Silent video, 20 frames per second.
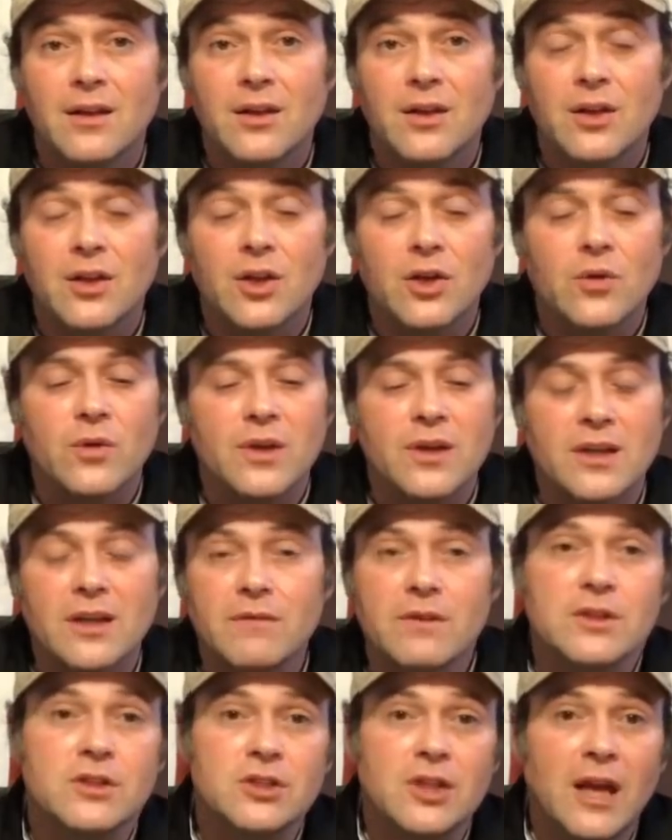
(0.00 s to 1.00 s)

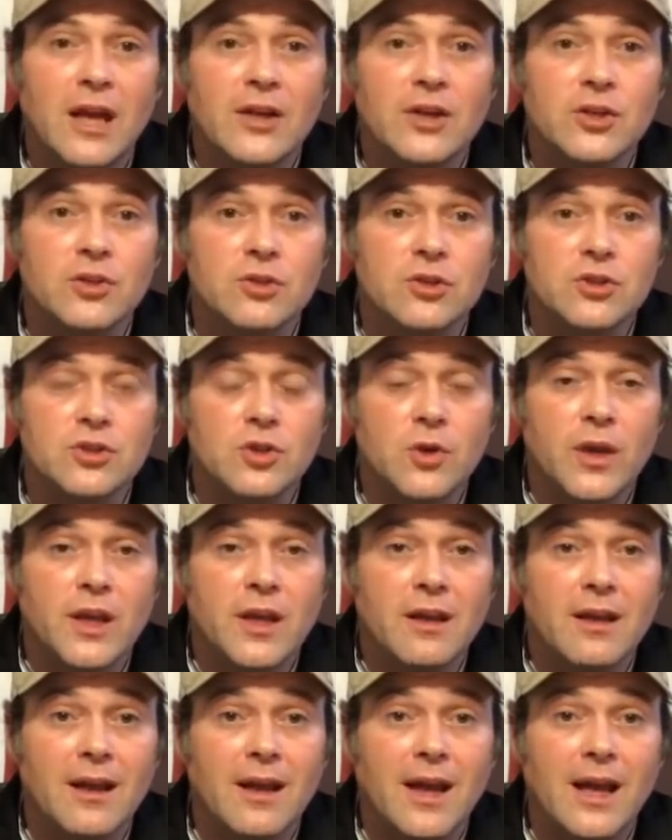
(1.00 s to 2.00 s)
give it a shot, you'll enjoy
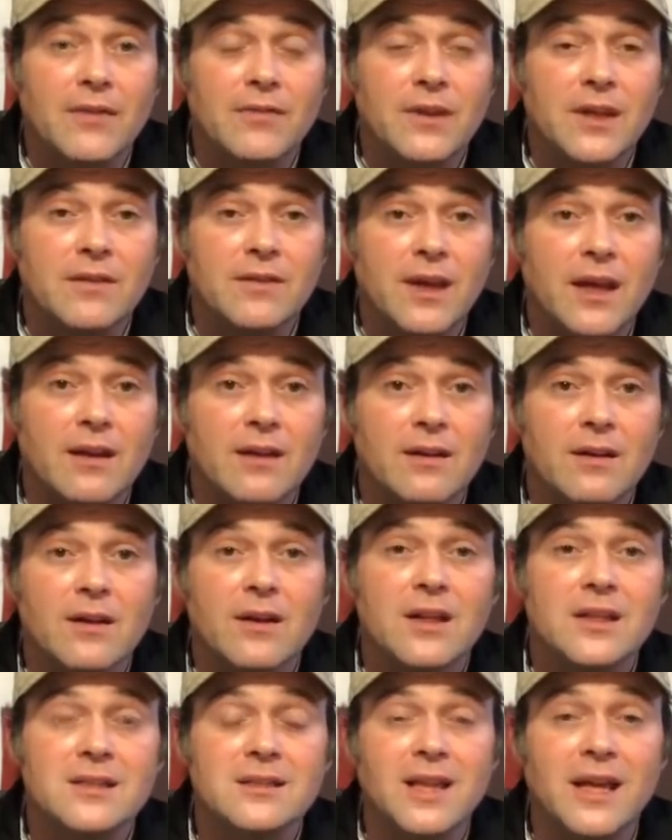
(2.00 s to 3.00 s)
it. I think that
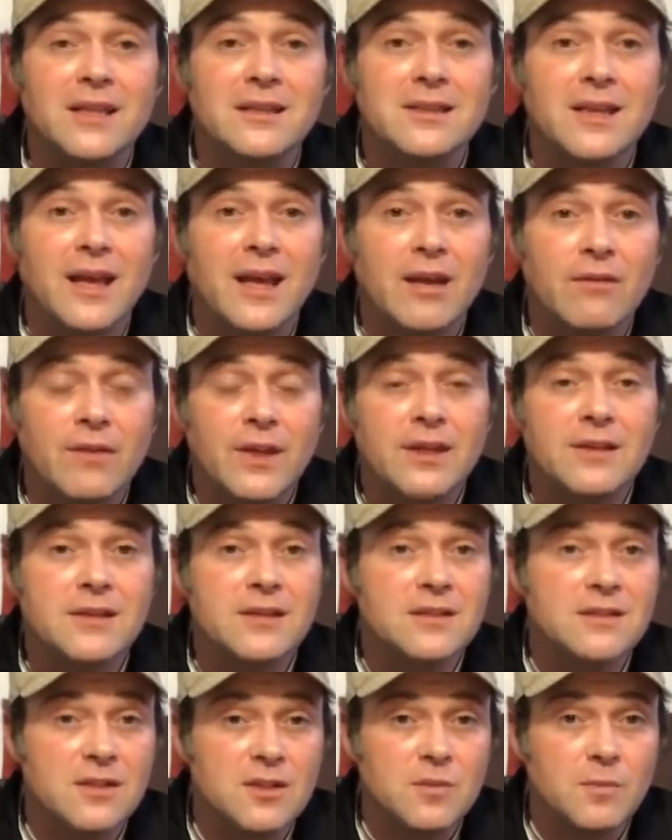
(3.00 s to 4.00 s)
it's nice to have a
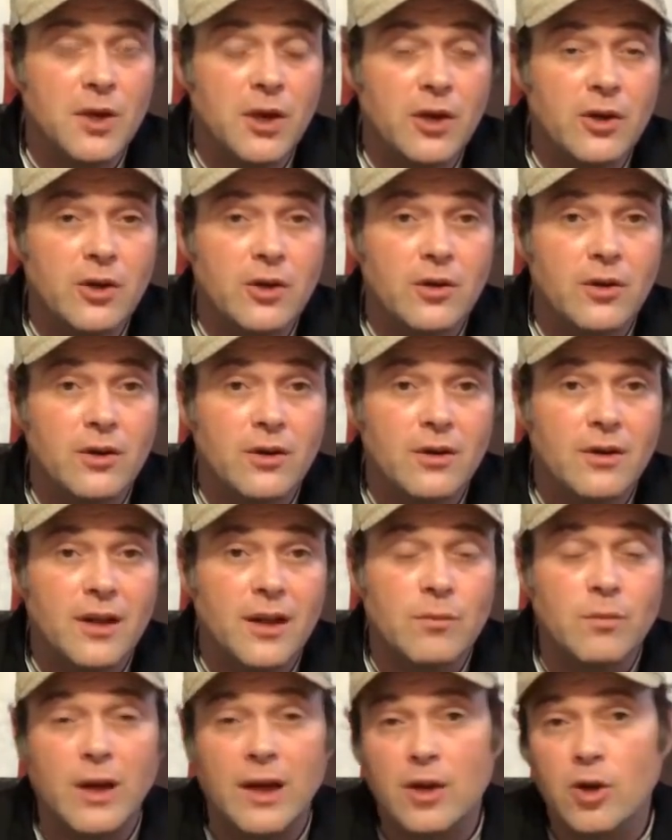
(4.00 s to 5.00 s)
distance putter,
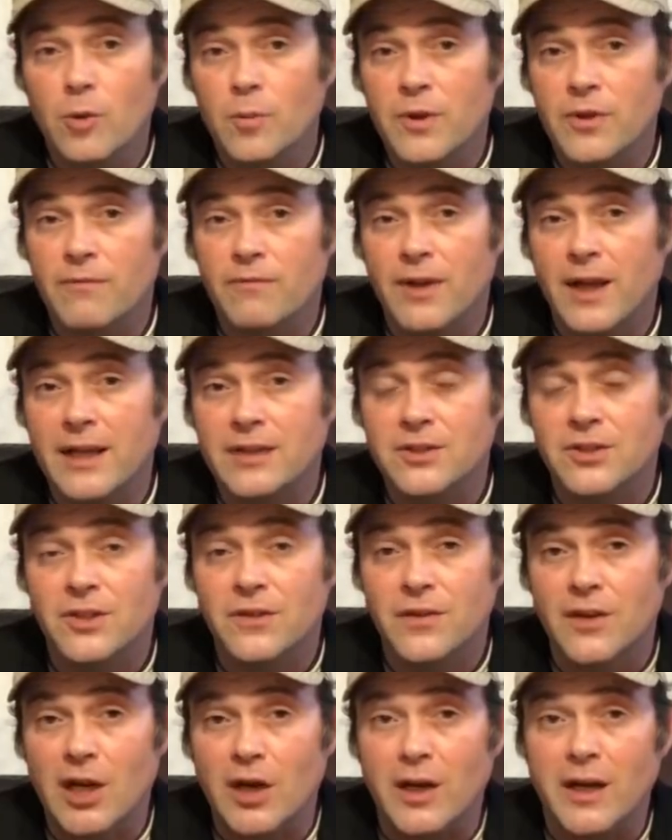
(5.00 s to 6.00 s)
and I hope it flies
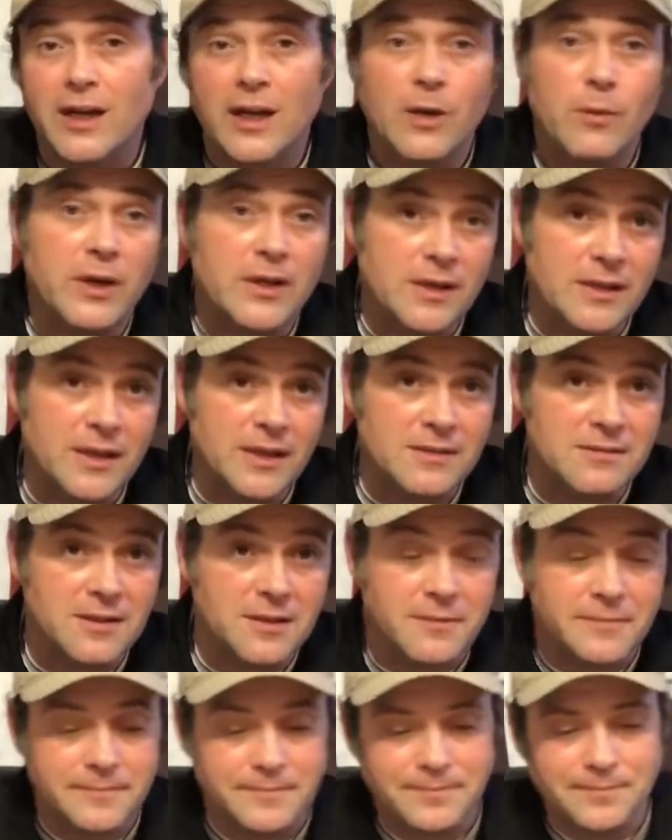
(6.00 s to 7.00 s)
good in the air. I can't wait to test
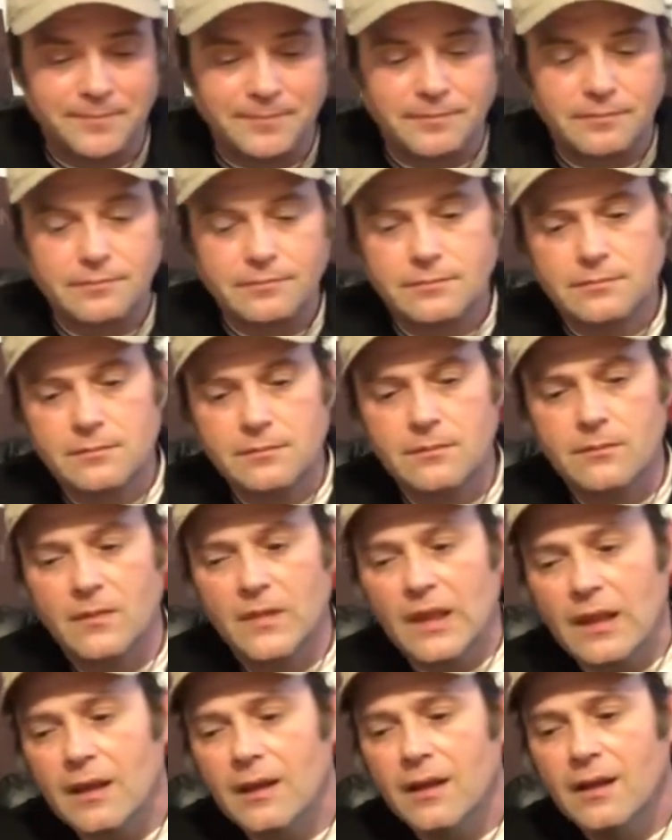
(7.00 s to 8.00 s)
it.
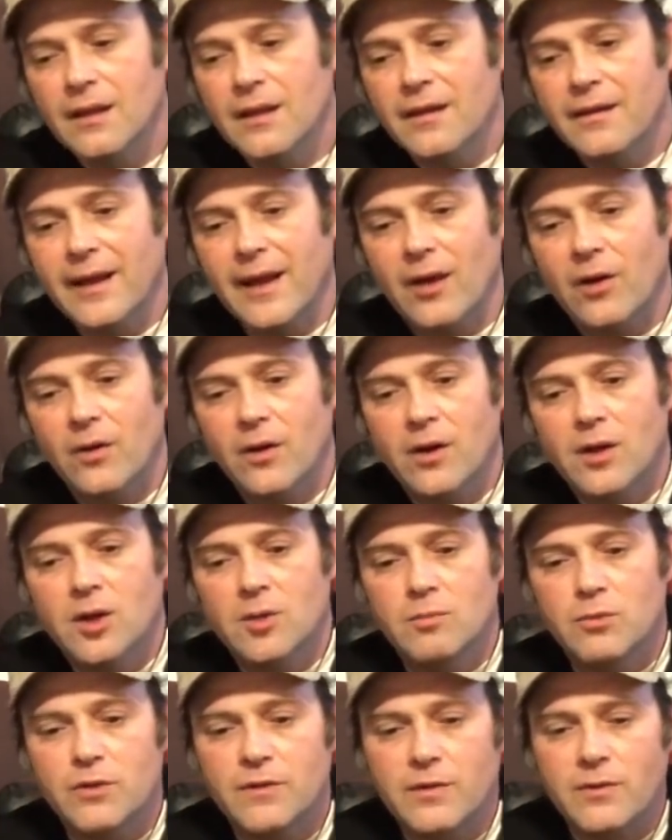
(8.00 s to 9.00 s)
Now,
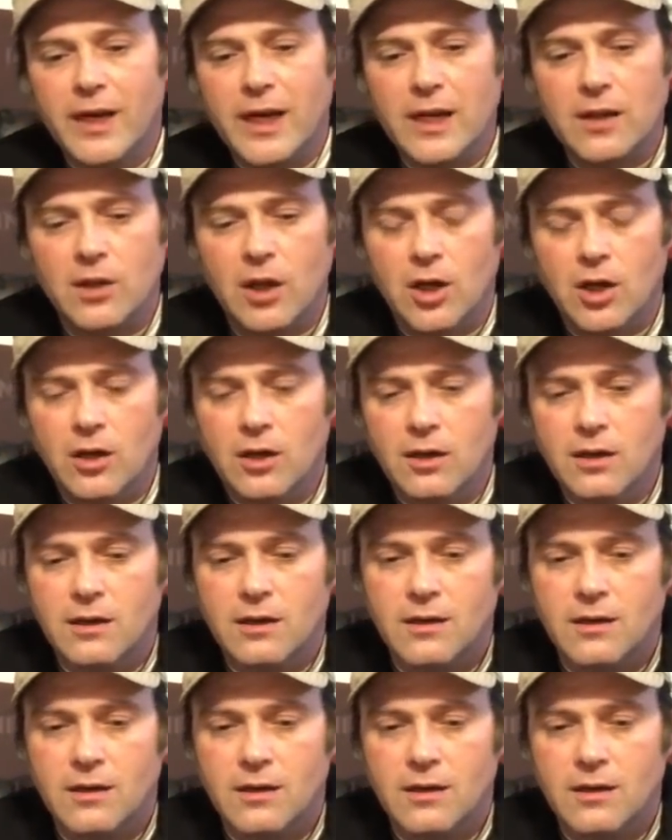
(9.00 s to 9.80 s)
moving right along,